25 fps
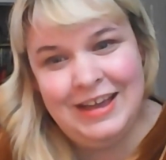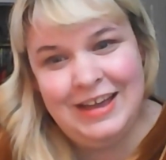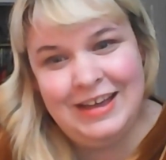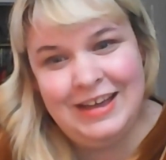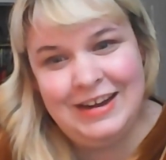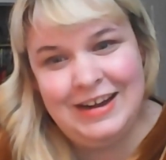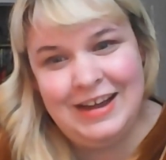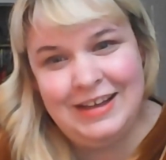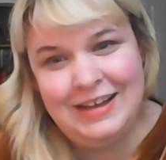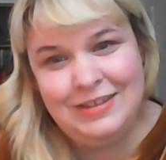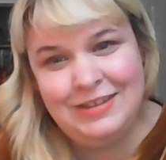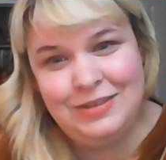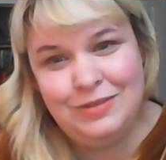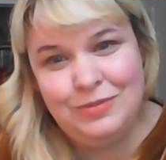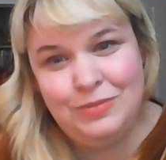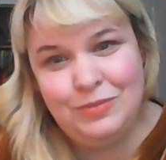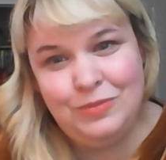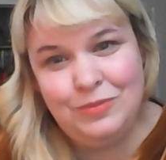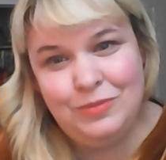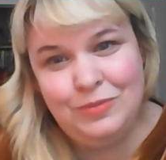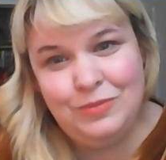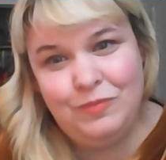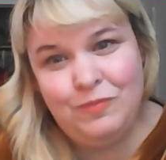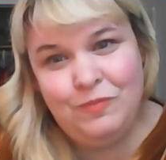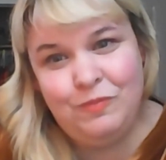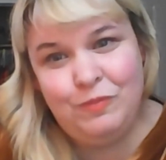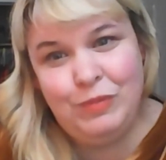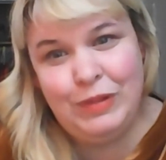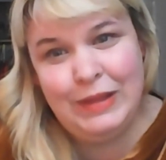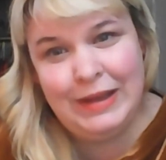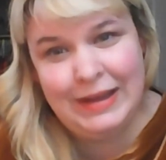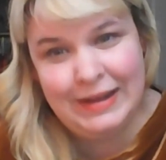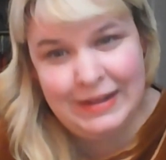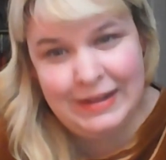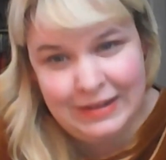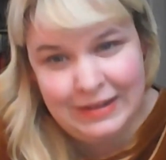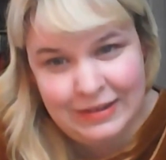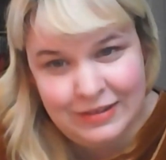And as
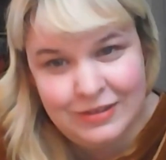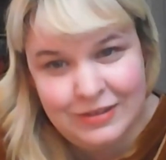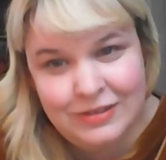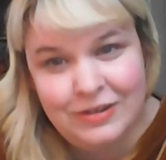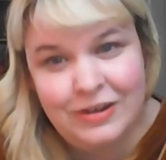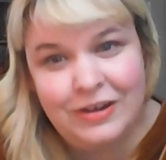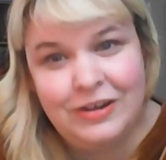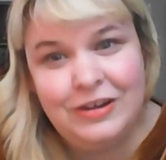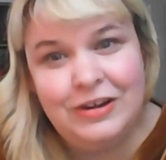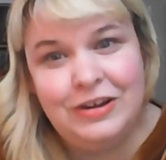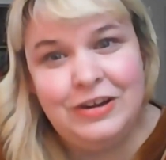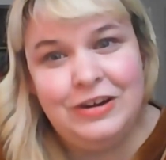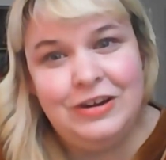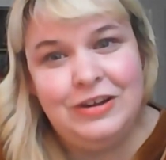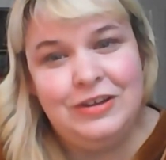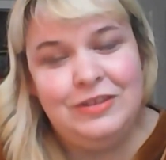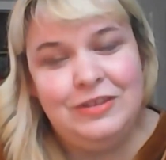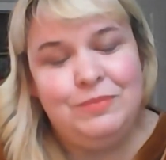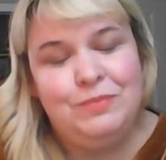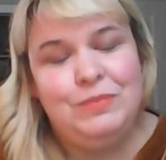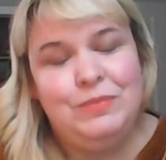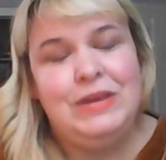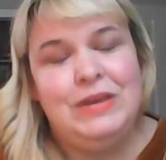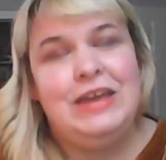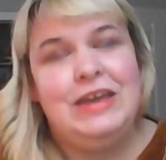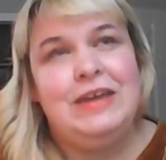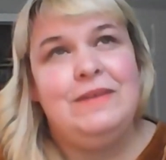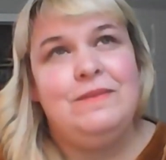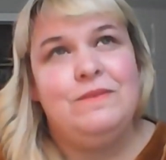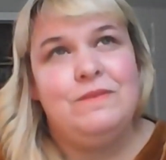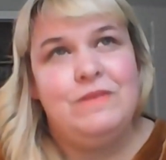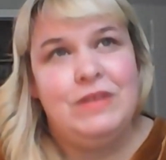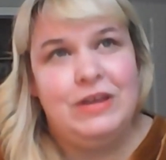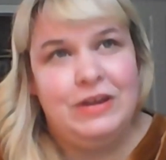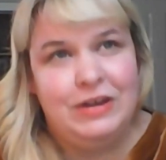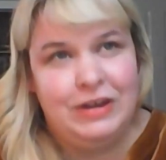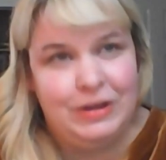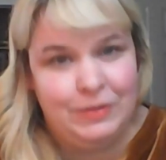planning started, it
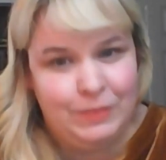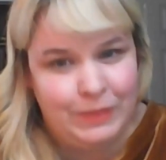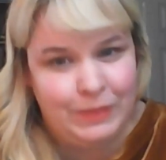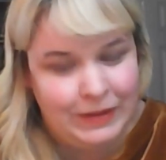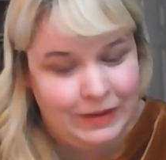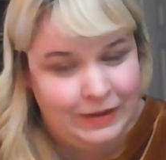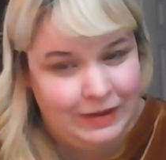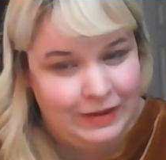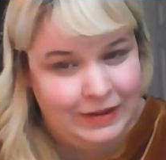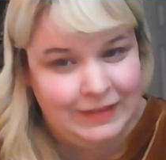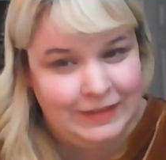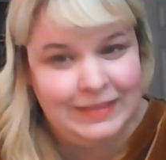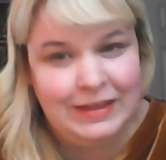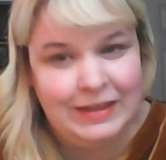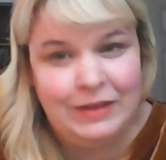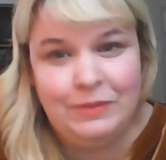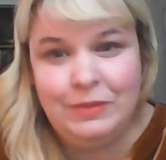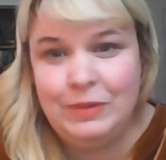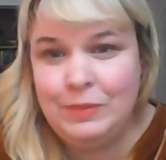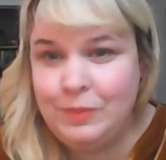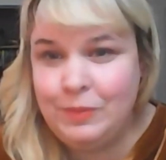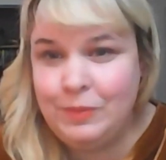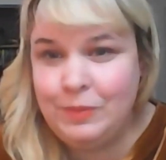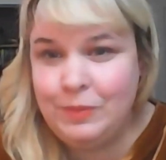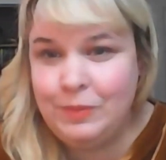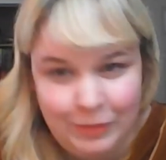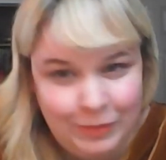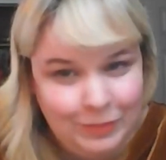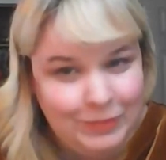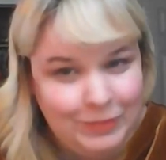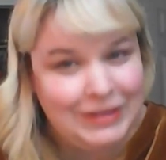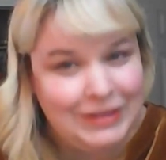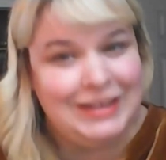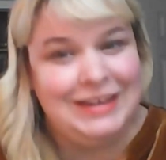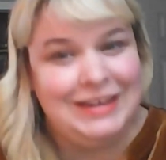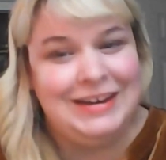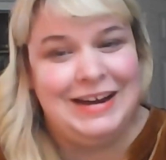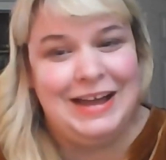became very apparent that we
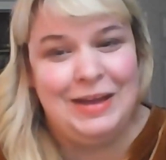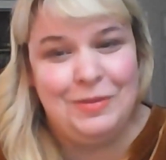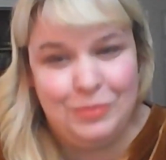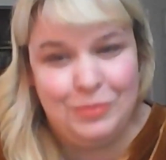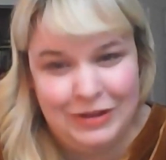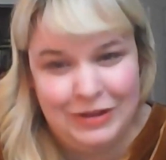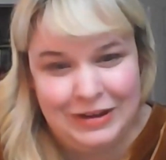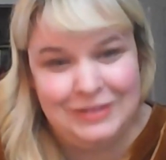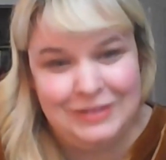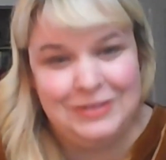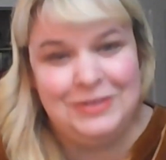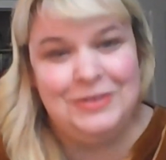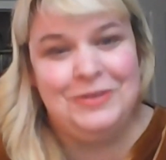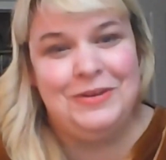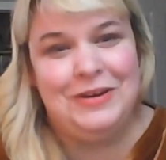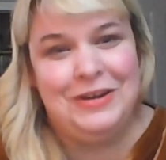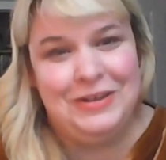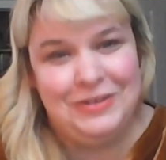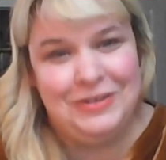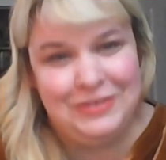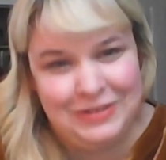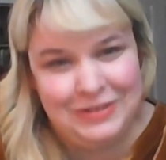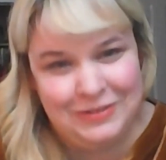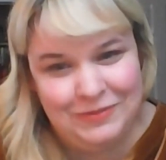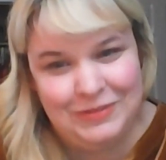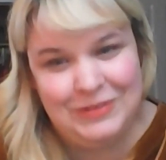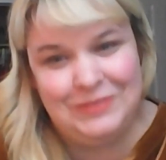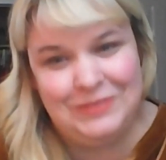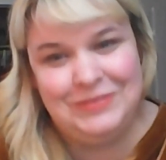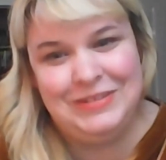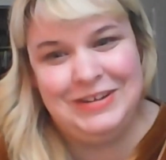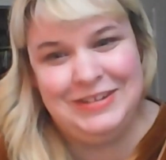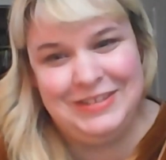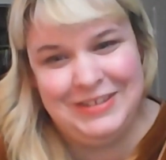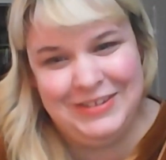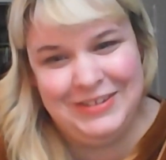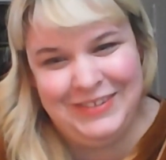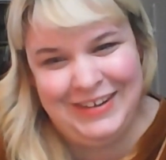probably cannot bring
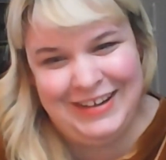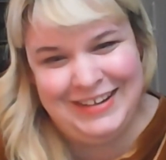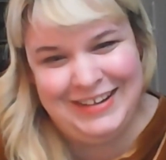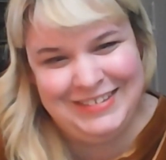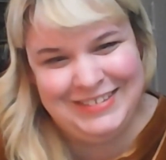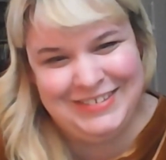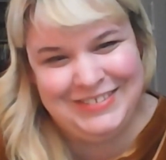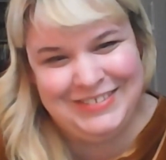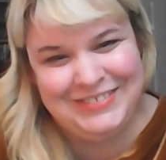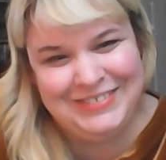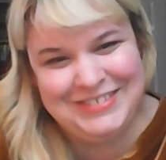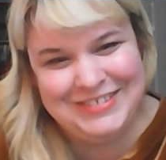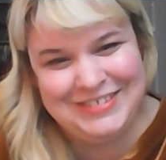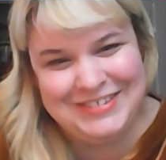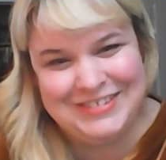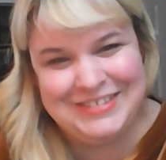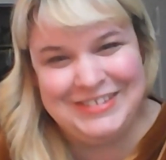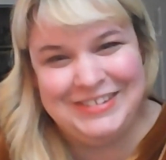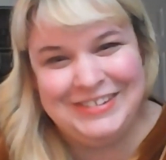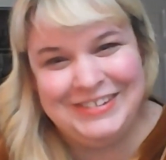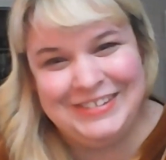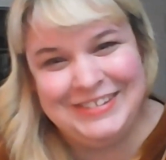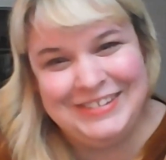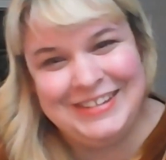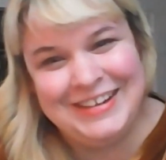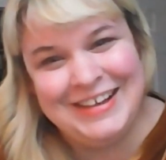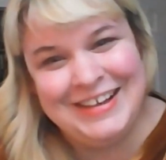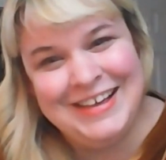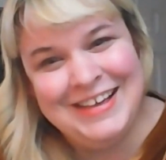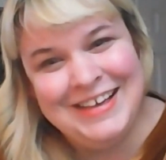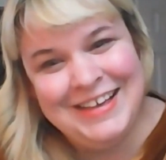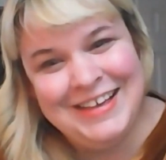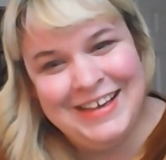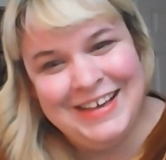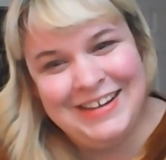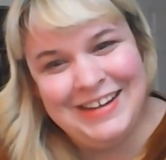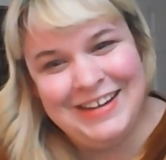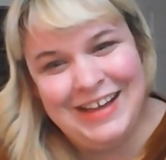252 high school juniors
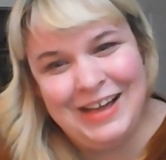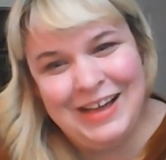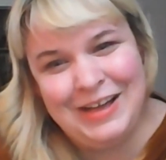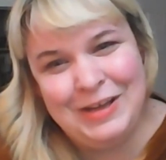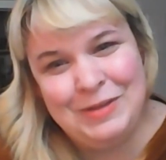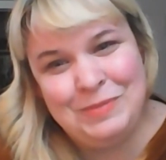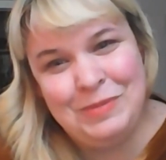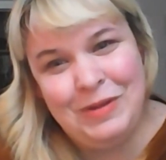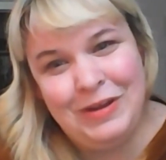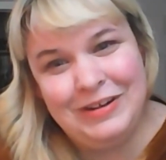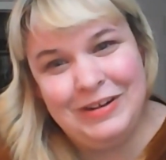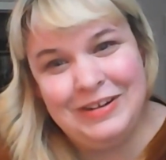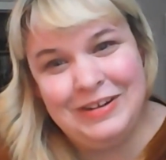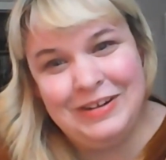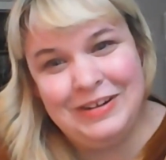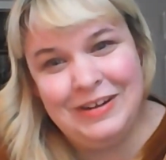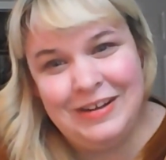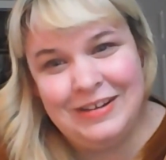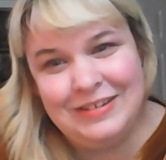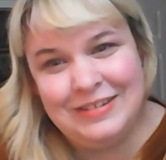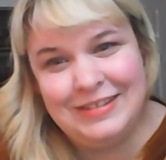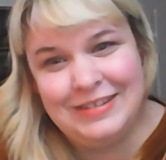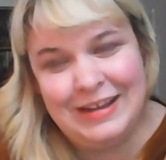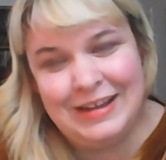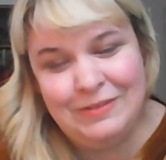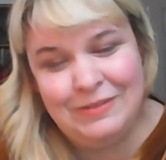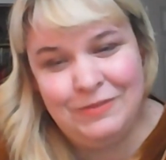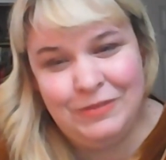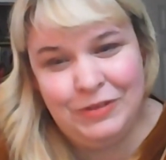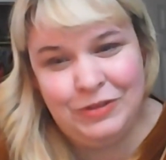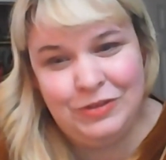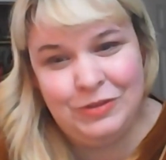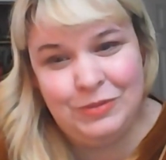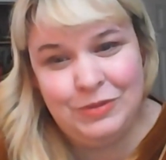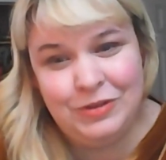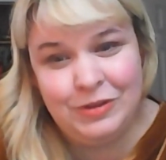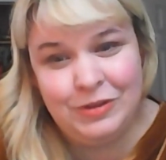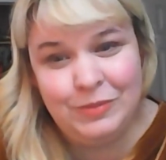on an on-site
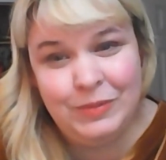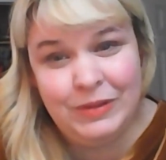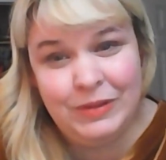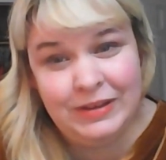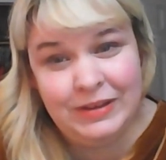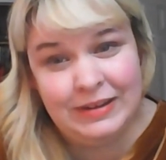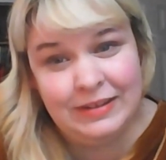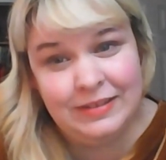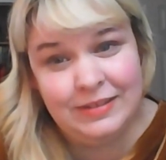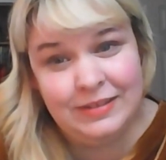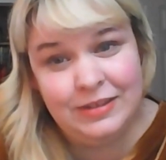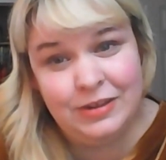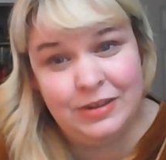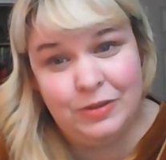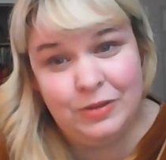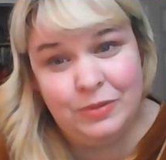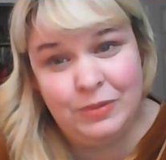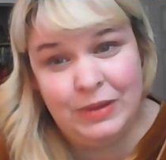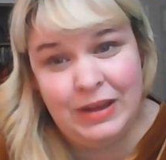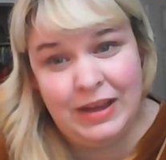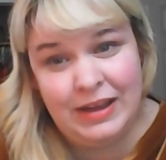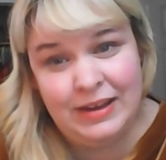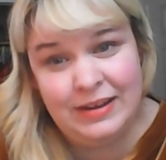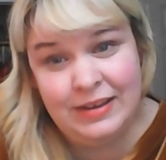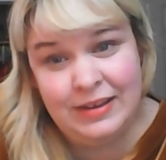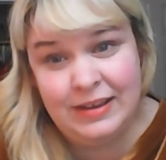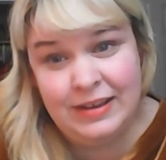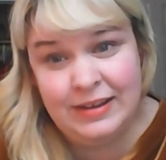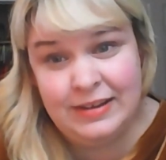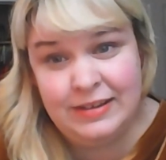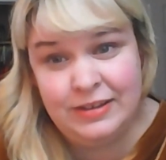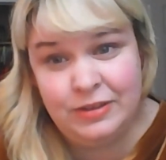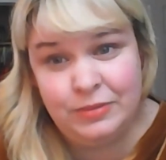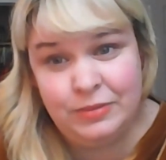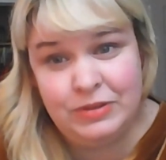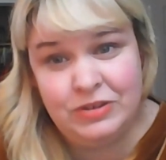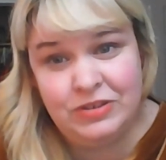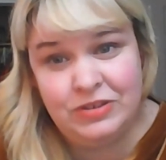field trip to our building. So we had to kind
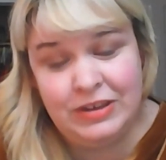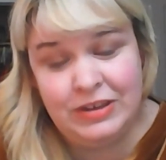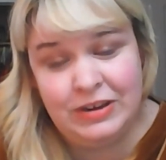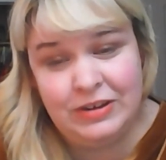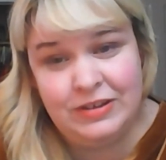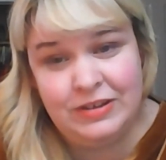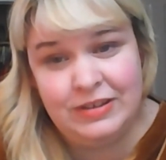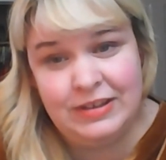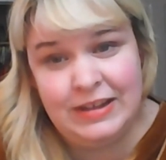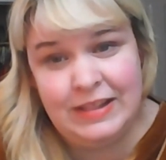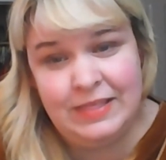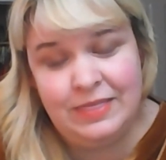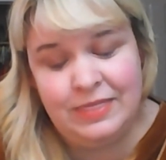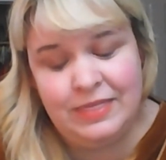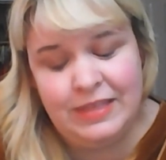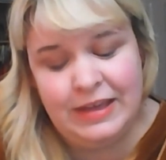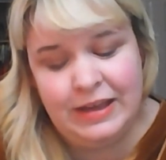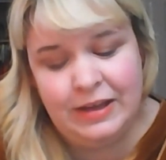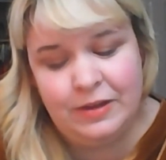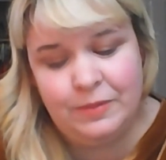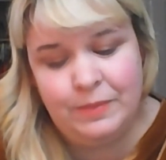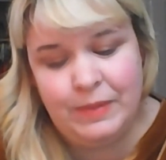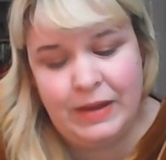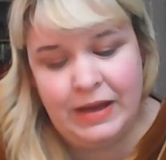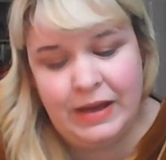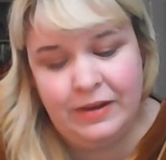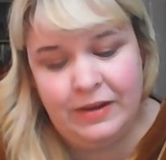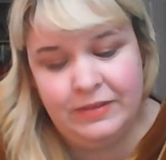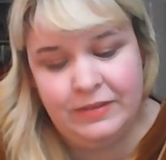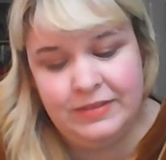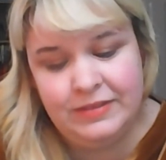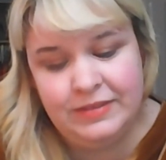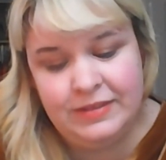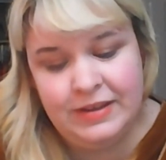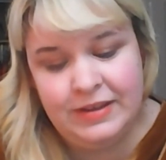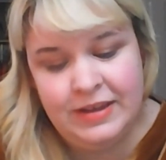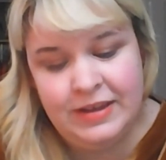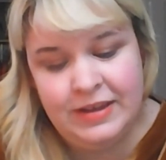of switch gears and think about